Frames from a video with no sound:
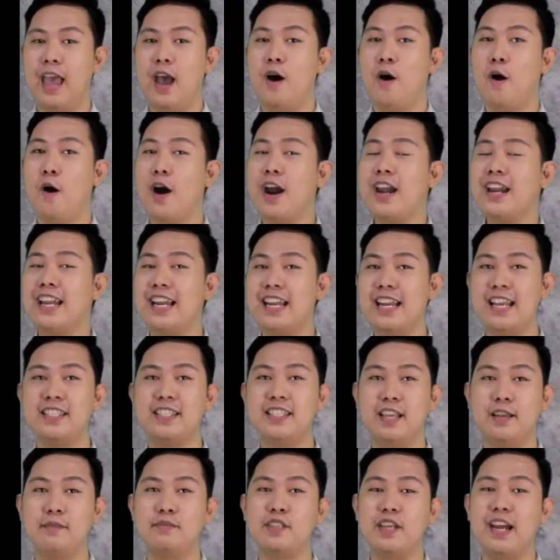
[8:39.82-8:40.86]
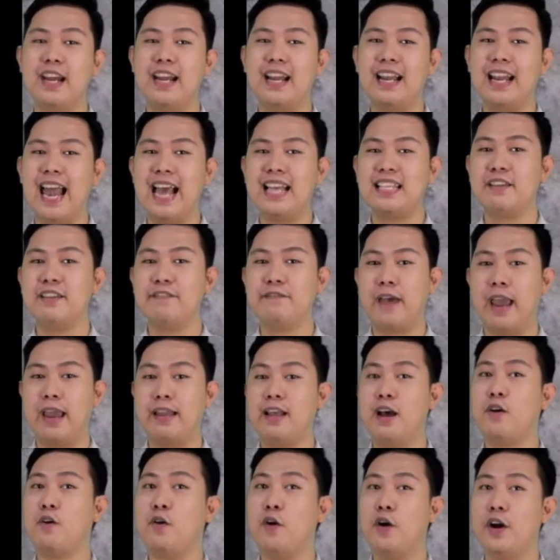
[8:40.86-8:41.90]
Organisms are classified
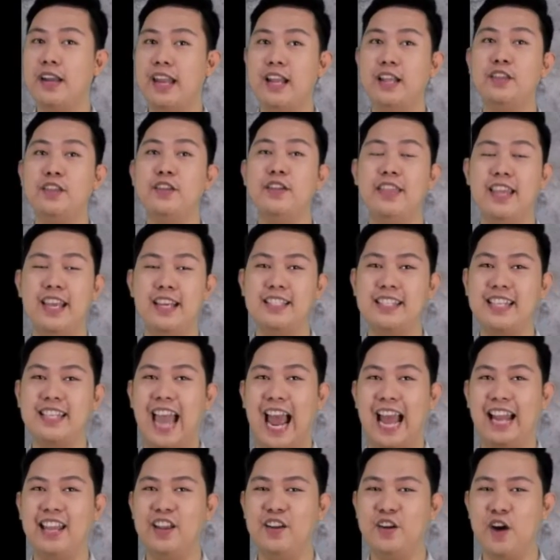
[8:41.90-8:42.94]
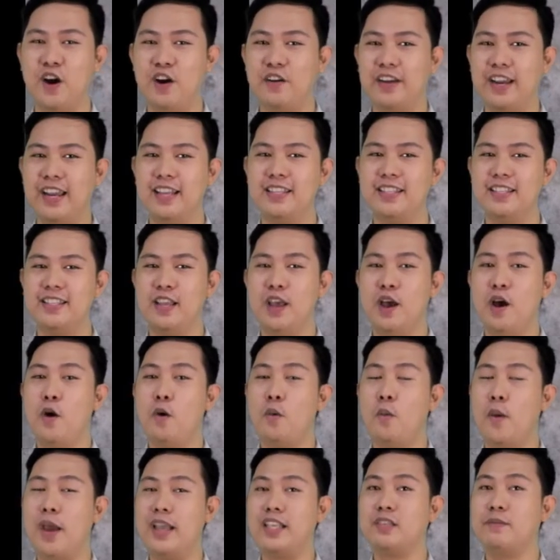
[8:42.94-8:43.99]
according to these categories,
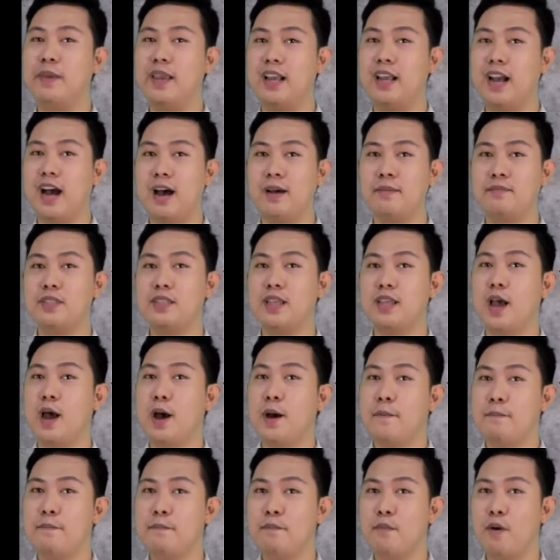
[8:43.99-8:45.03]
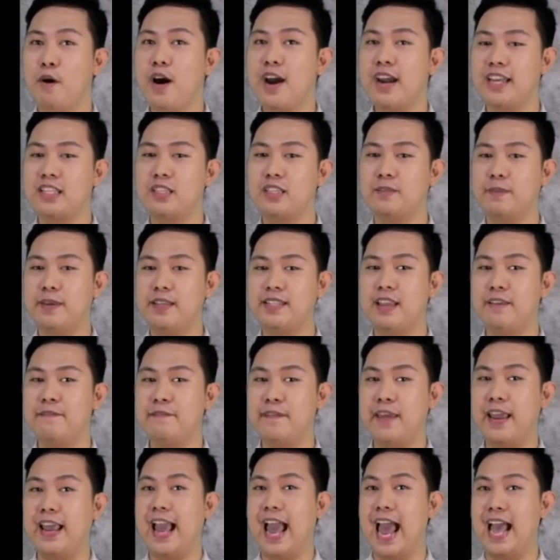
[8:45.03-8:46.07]
which becomes more
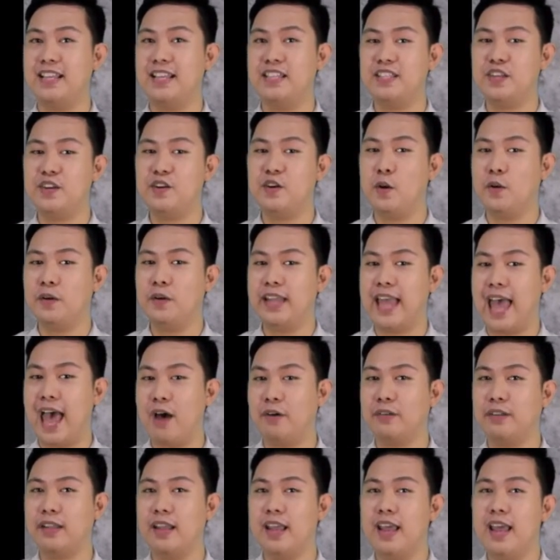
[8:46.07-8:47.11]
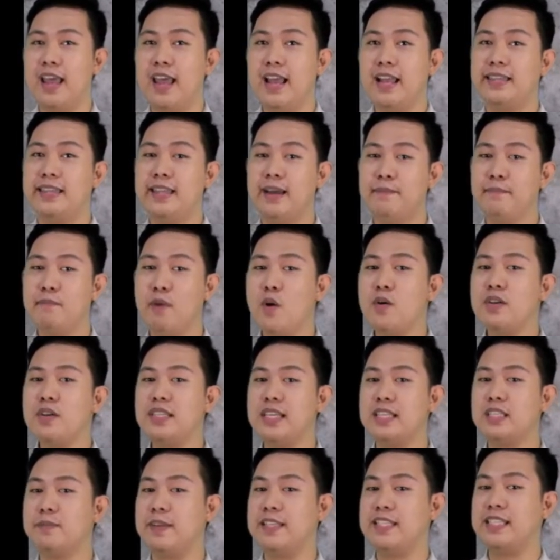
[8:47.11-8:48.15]
specific as you go down. The most
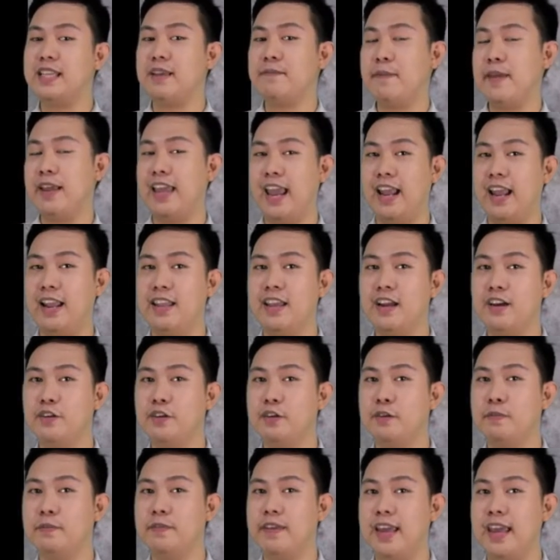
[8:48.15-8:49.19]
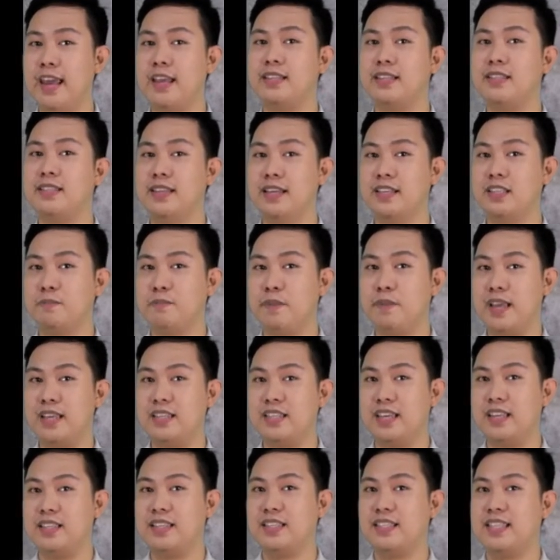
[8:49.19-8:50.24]
specific in the group is the
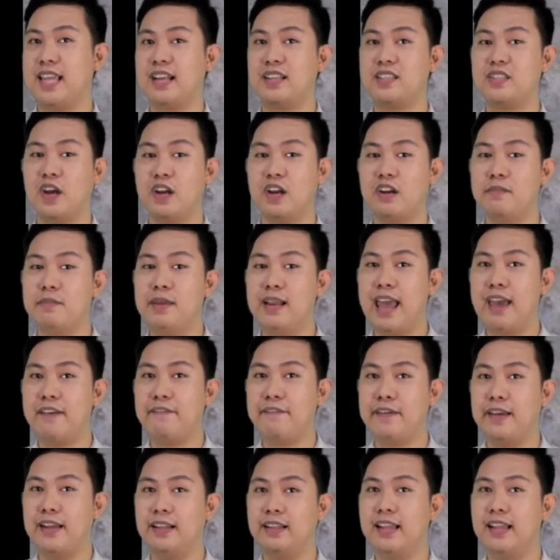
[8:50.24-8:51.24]
species taxonomy level.